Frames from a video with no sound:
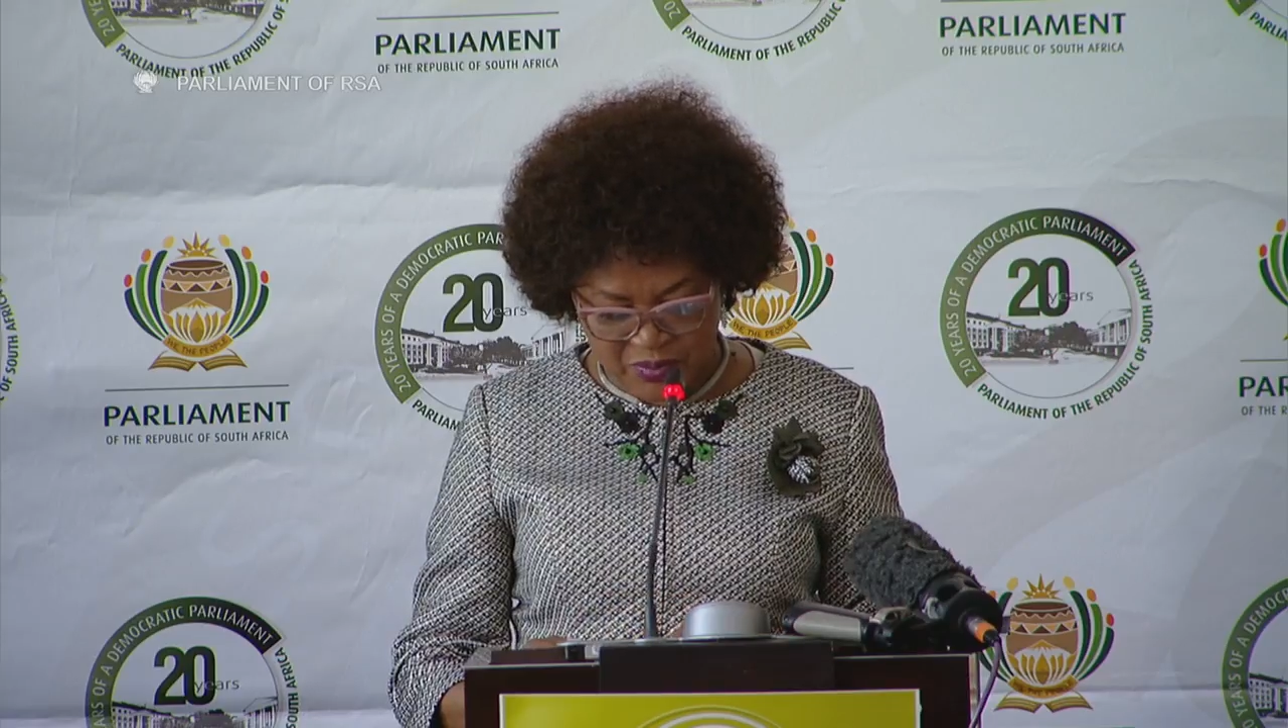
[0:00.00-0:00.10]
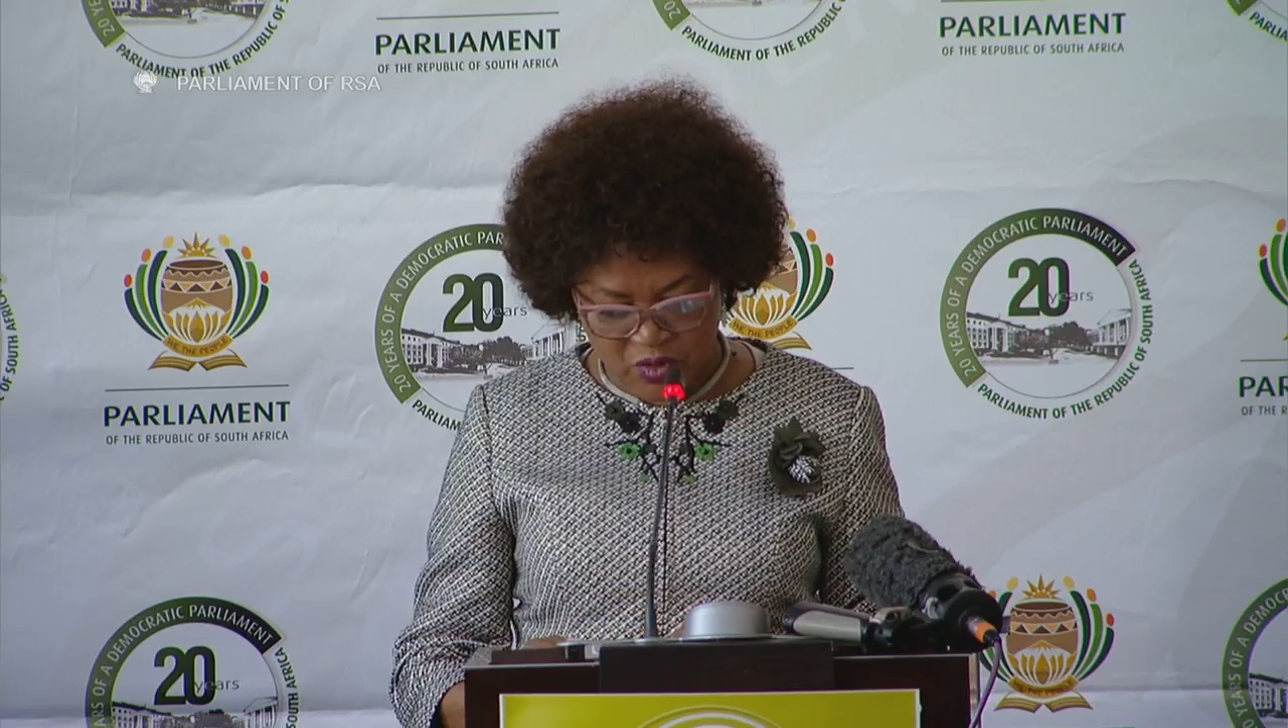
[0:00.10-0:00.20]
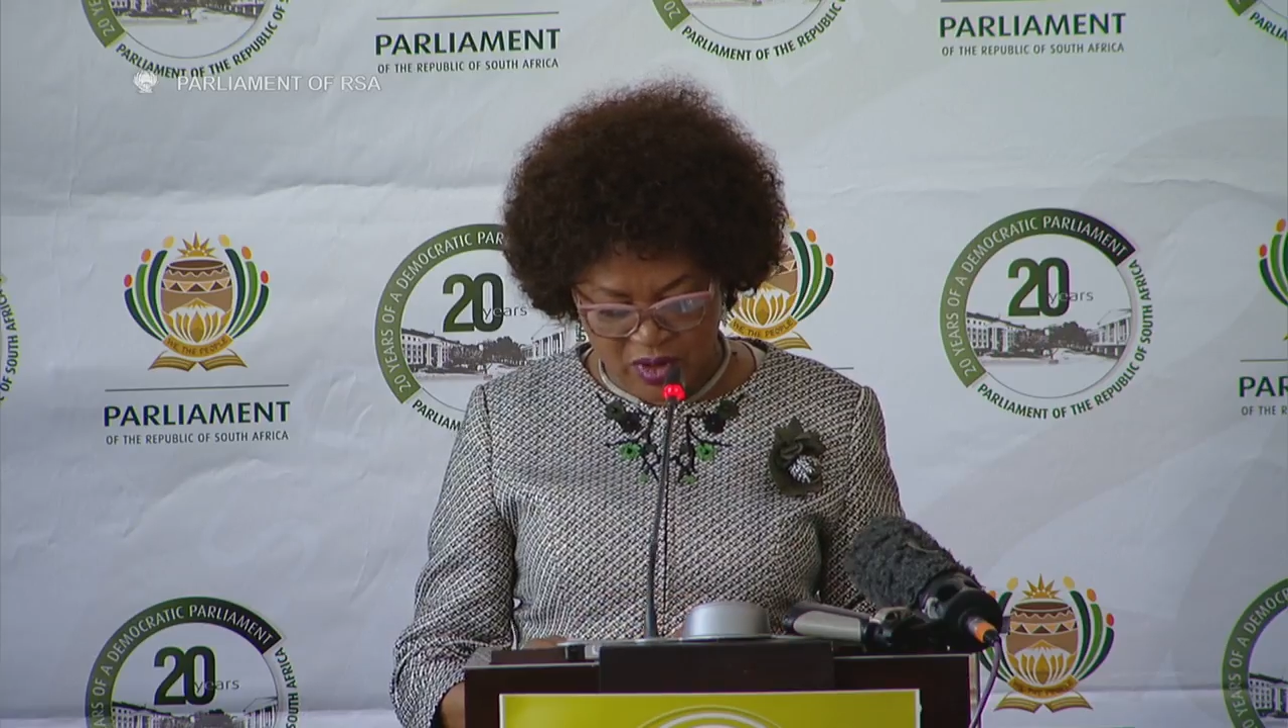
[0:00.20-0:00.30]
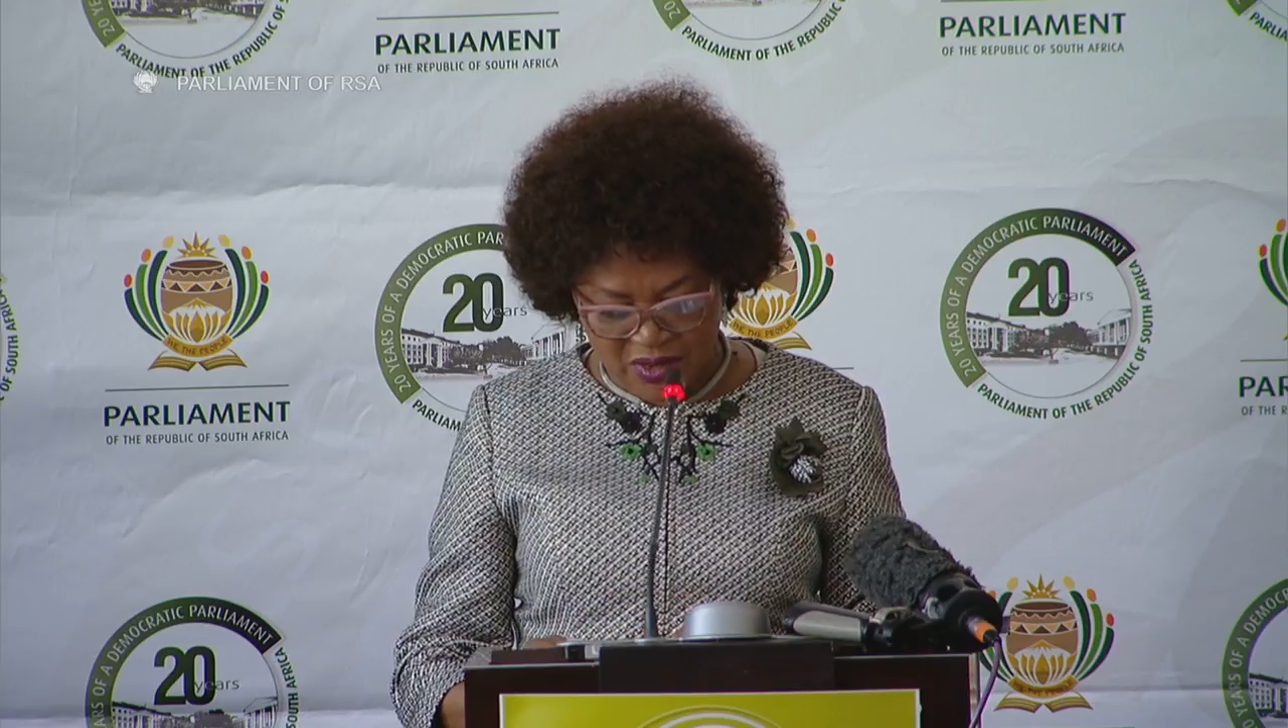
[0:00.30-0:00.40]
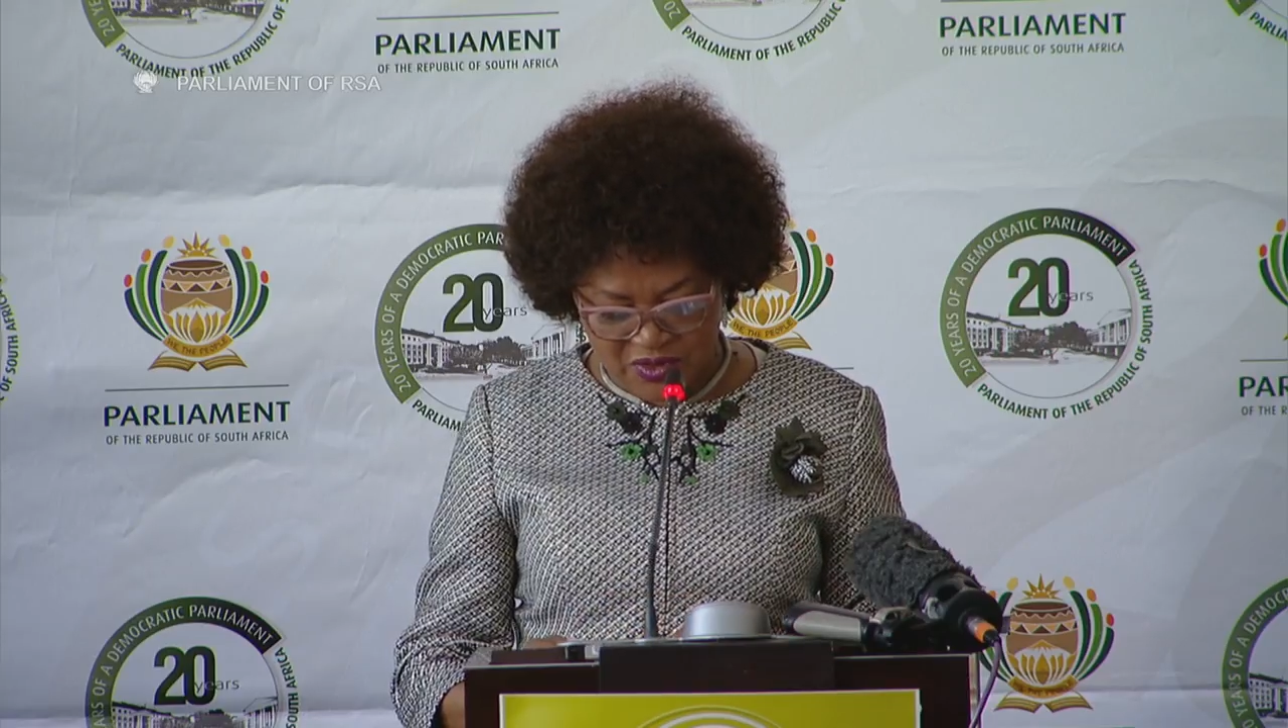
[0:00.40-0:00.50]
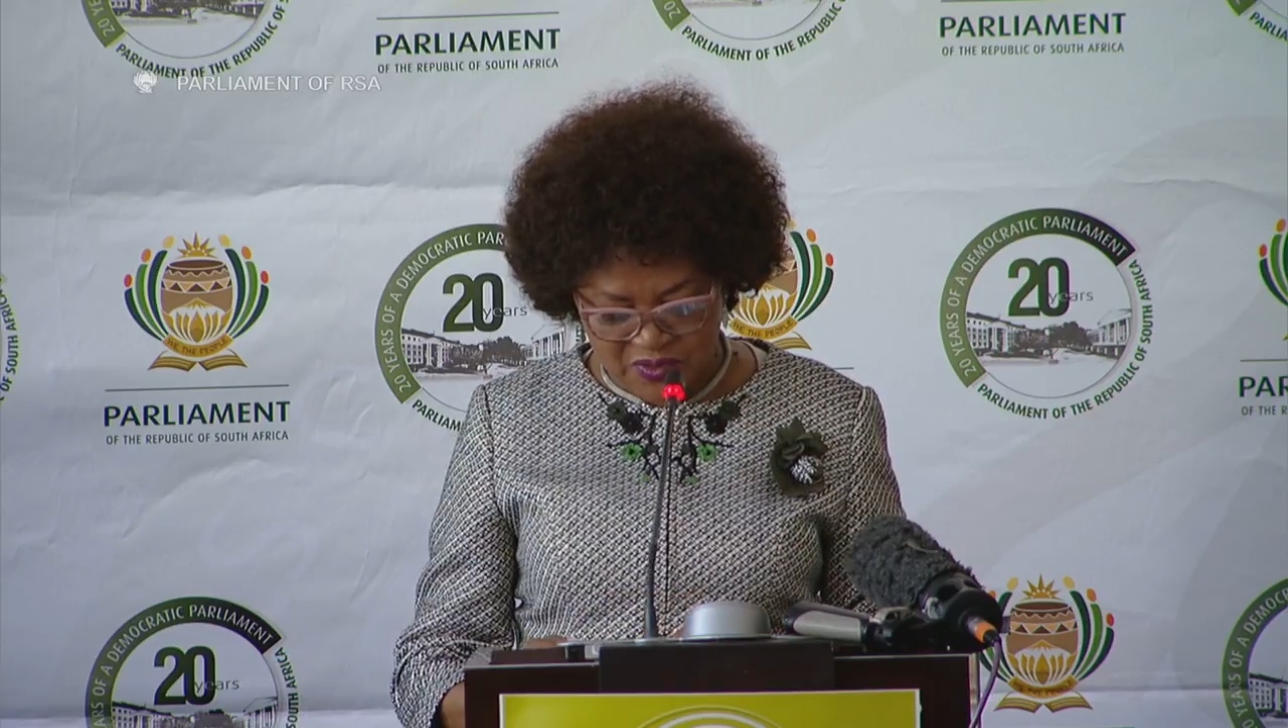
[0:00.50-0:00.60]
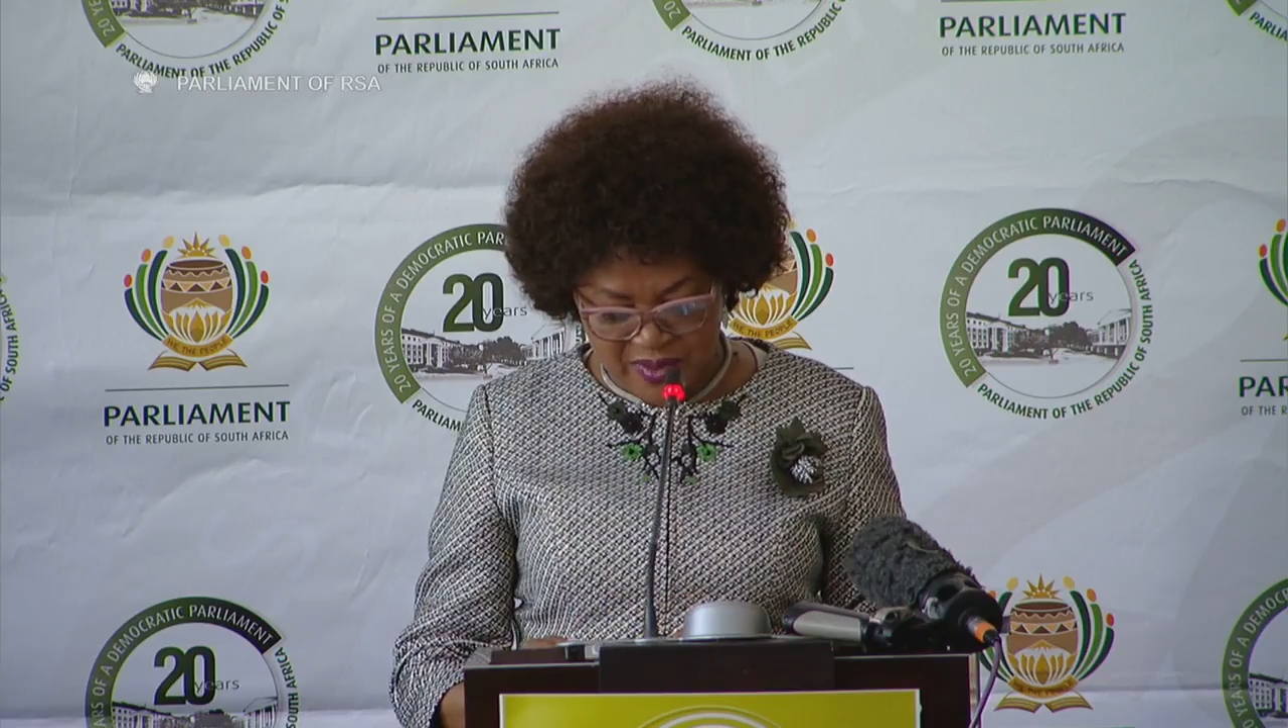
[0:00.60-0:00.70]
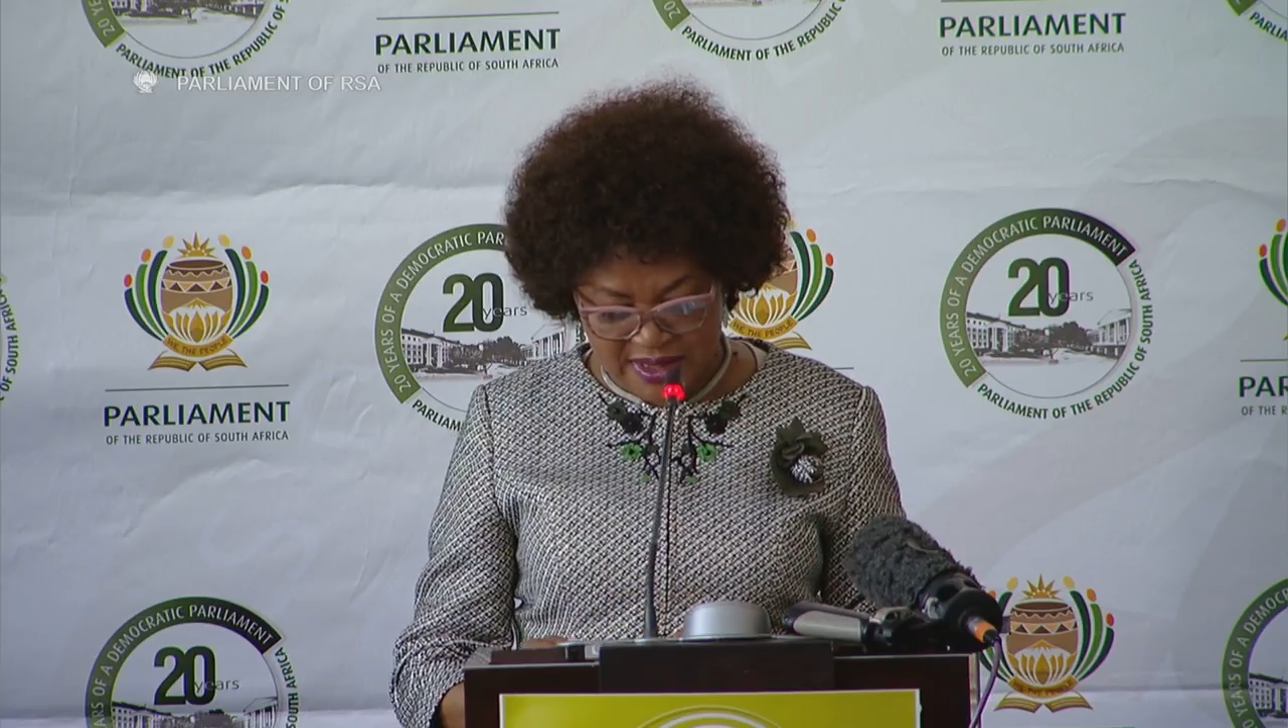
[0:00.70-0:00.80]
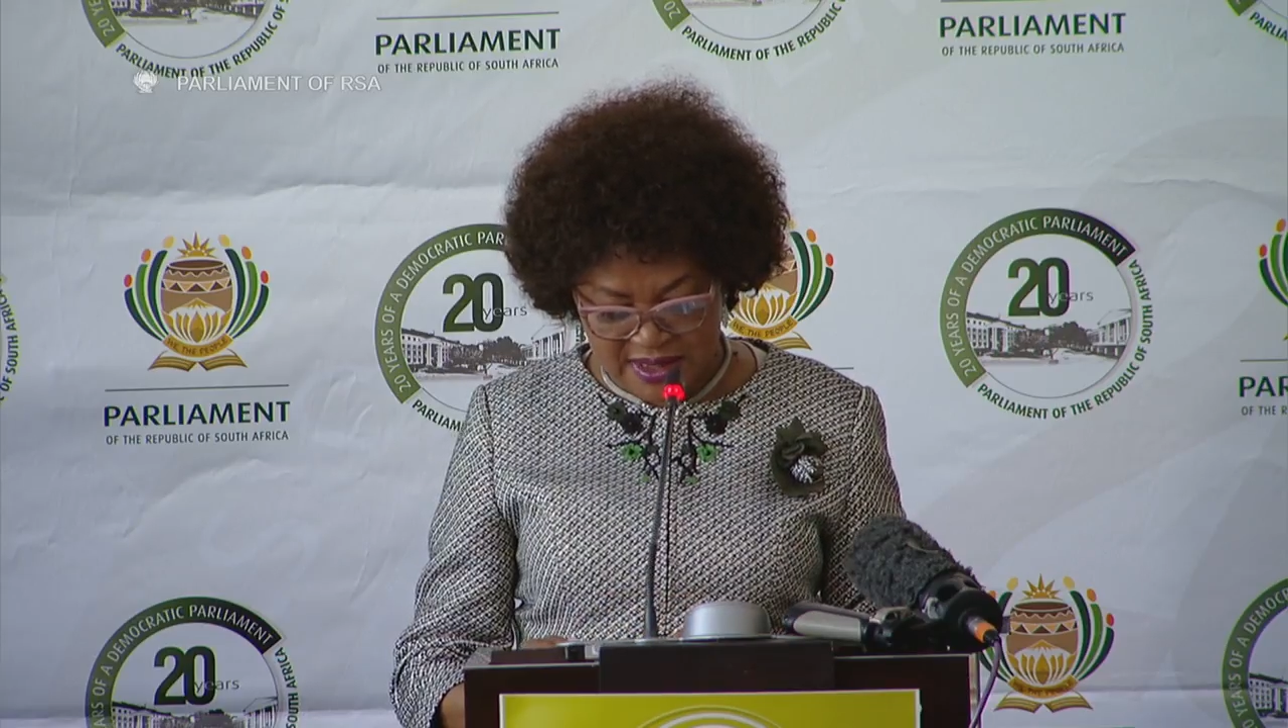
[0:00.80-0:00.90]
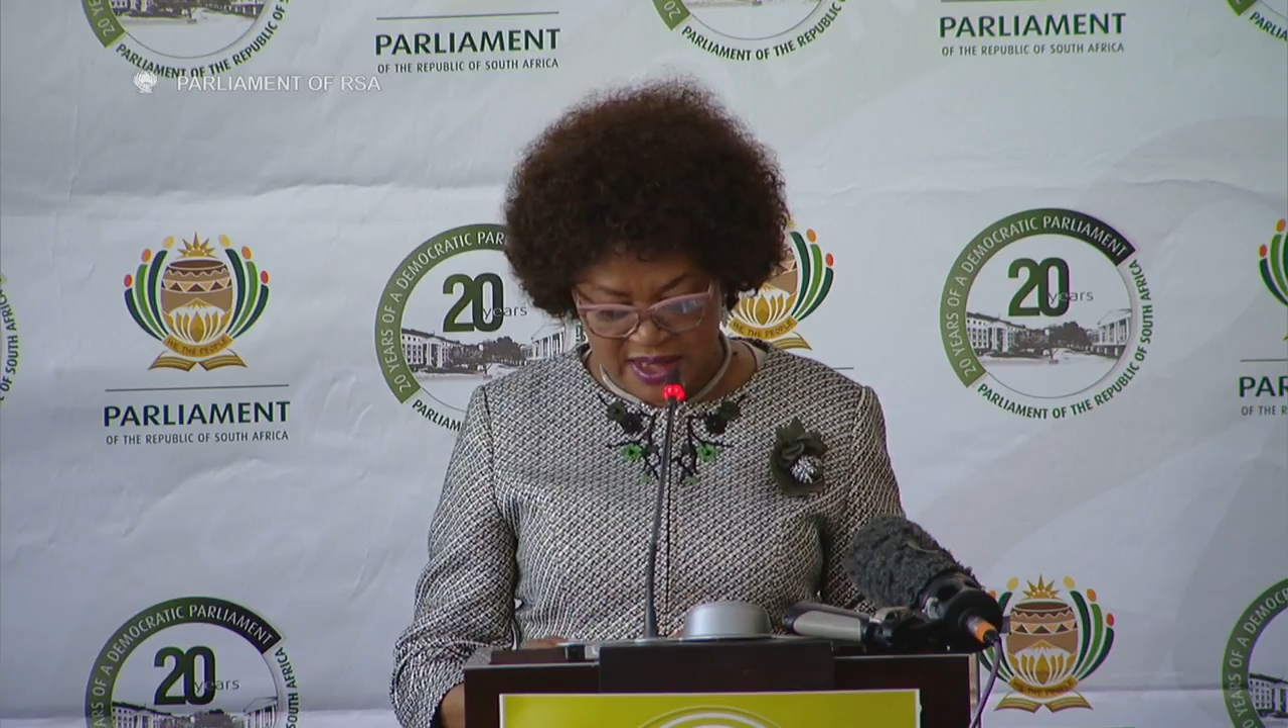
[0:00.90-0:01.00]

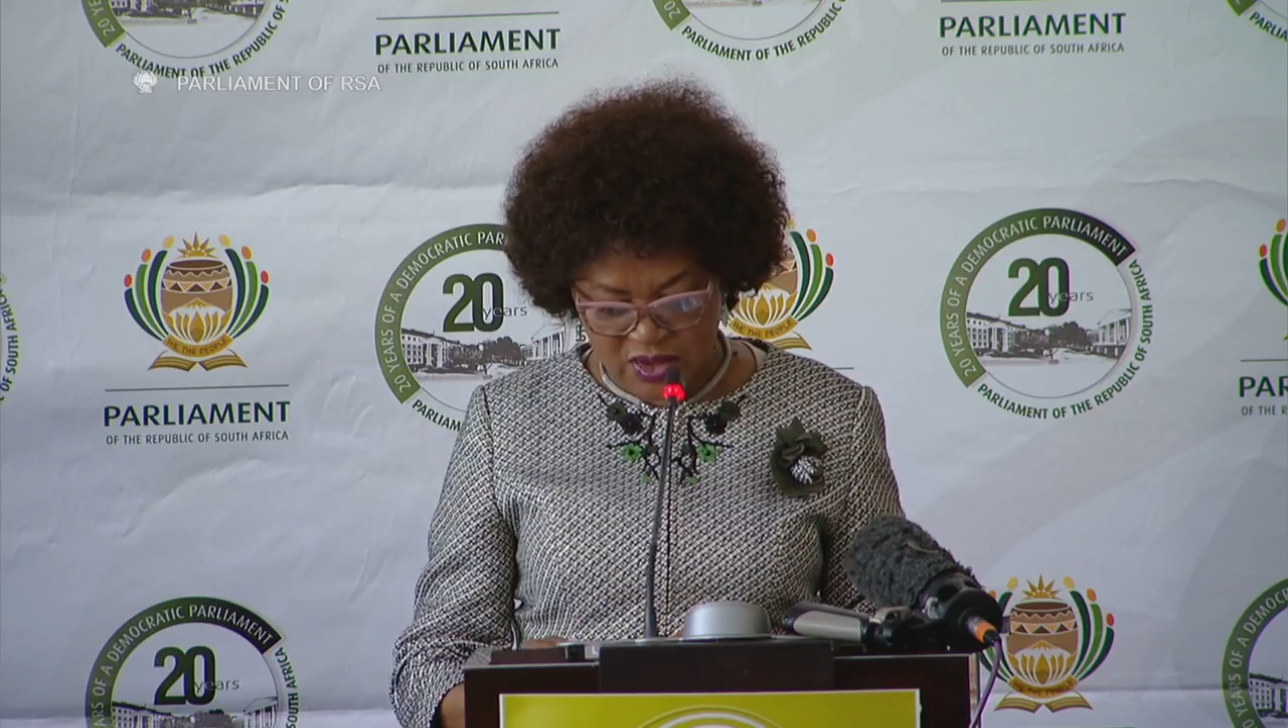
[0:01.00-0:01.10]
pronouncements